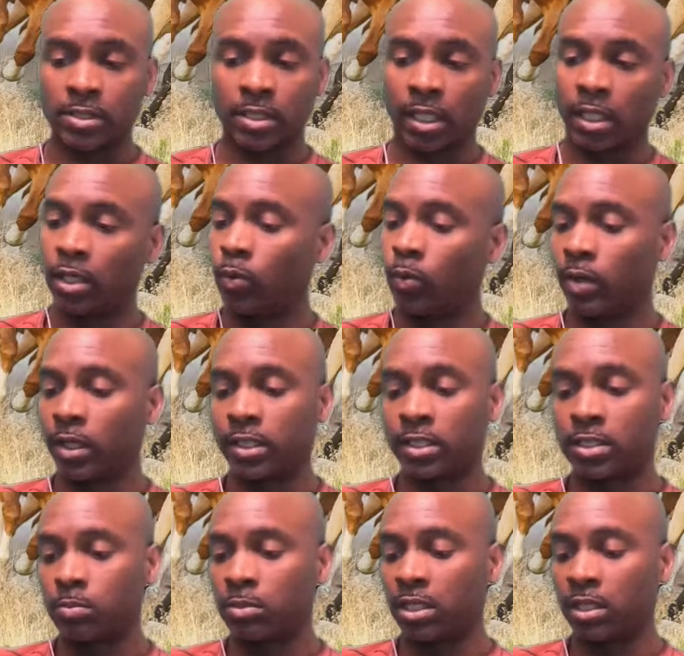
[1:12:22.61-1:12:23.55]
They don't want
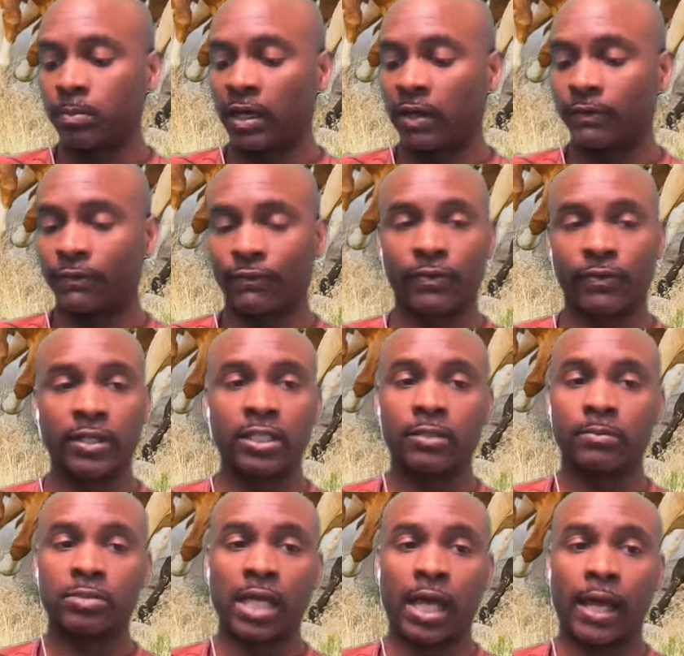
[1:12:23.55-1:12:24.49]
it to be about
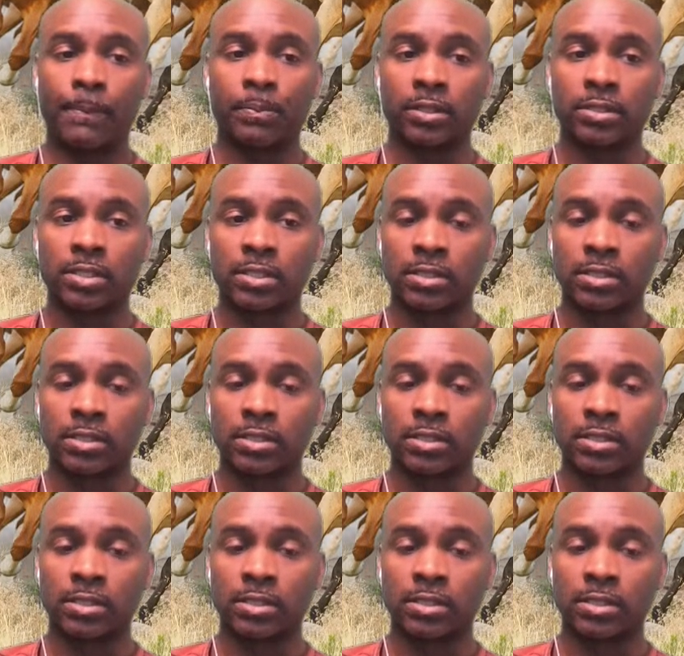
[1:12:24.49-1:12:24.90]
freedom topics.